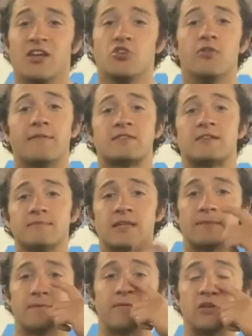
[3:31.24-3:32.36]
you have some
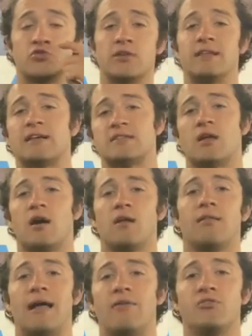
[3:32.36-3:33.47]
type of injury that's not
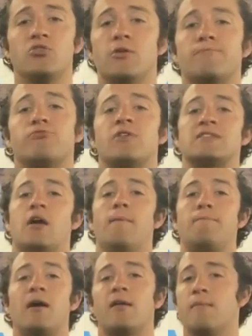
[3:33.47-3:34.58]
allowing you to press
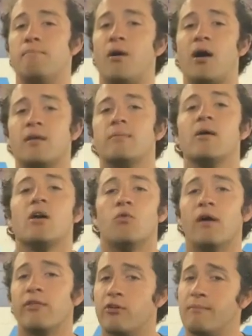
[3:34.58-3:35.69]
up out of the bottom,
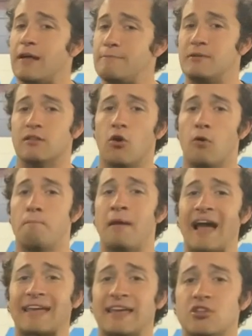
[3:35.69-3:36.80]
whether it might be a lower
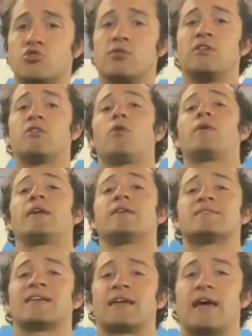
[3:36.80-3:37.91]
back injury going
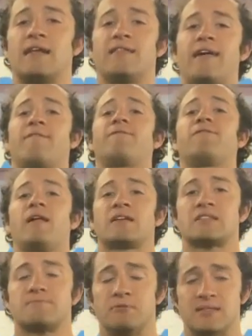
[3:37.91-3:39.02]
into kind of that
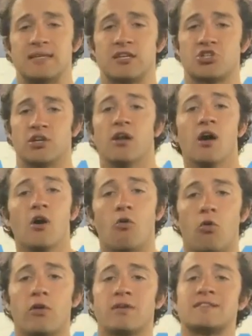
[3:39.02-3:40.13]
flex position,
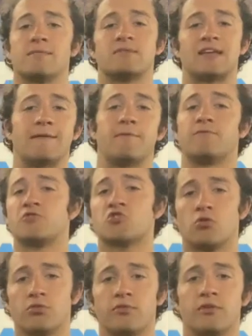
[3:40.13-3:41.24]
or some type of
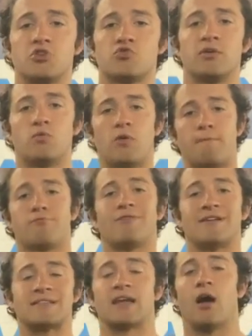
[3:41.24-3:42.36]
shoulder injury where
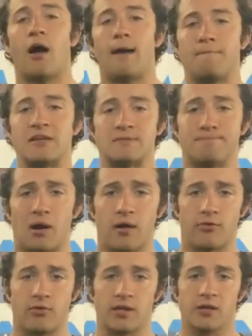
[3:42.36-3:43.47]
pressing up is
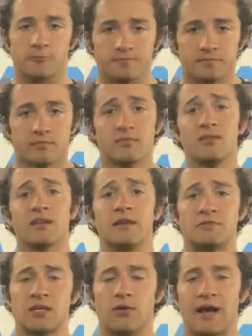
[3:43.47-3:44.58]
bothering you.
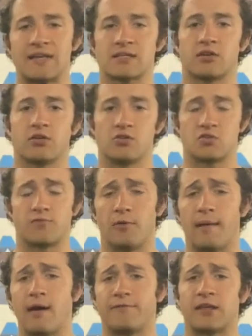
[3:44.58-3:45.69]
If so, ask a coach for
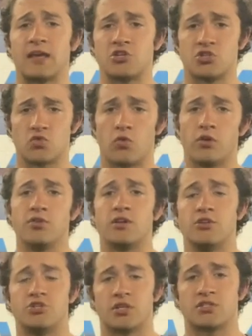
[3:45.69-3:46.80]
modifications, or you
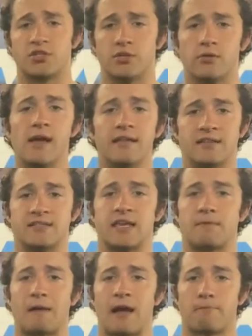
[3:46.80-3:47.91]
can just do this
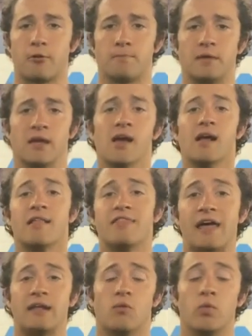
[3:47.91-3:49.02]
kickback burpee.
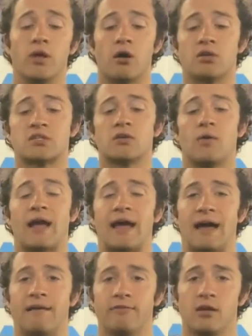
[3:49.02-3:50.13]
Then we also
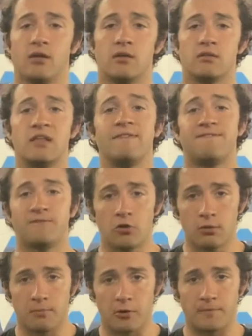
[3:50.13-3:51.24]
have the
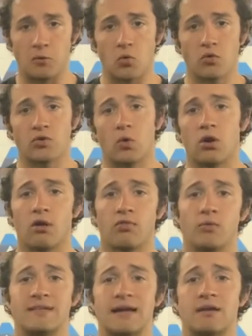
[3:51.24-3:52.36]
full burpee. We're going all the
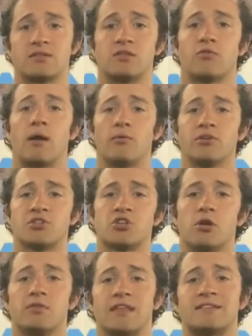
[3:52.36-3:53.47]
way down to the ground. We're gonna
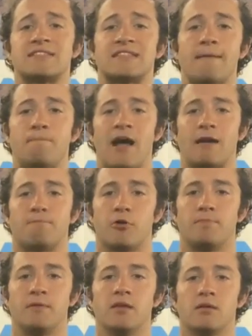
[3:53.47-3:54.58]
start with the step back
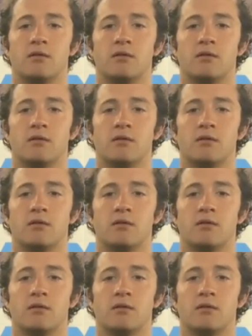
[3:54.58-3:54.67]
burpee.